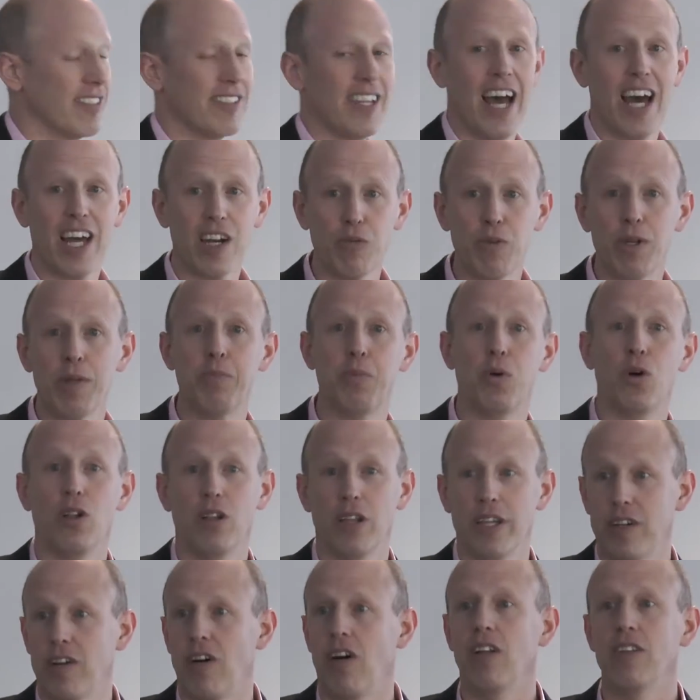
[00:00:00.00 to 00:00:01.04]
how do we pull
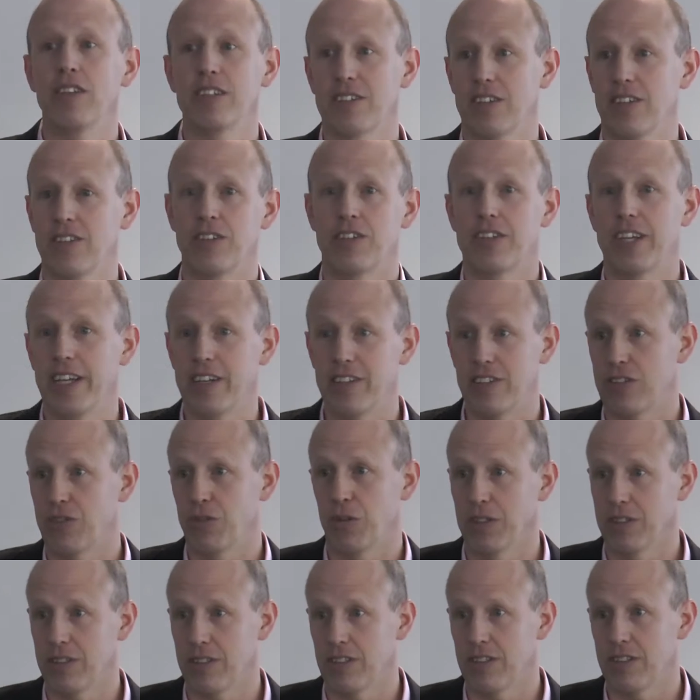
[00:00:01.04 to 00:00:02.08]
in all these other data
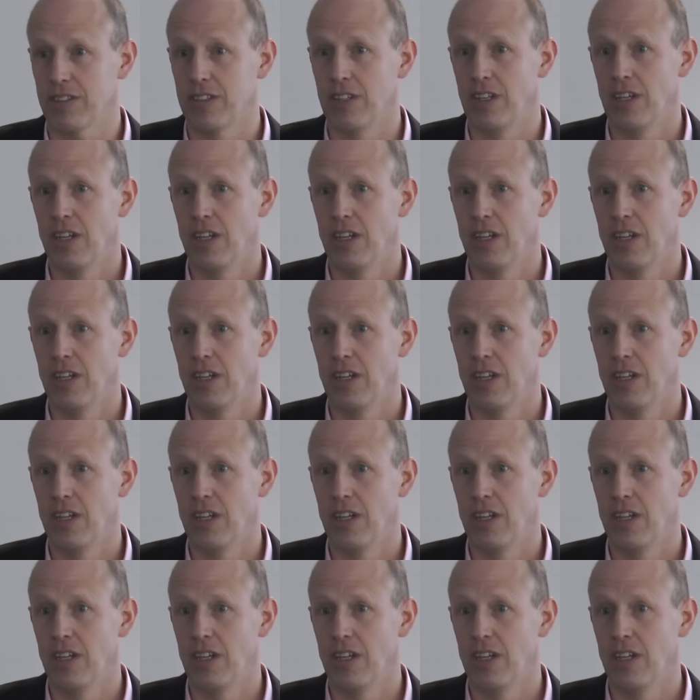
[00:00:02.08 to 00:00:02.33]
sources?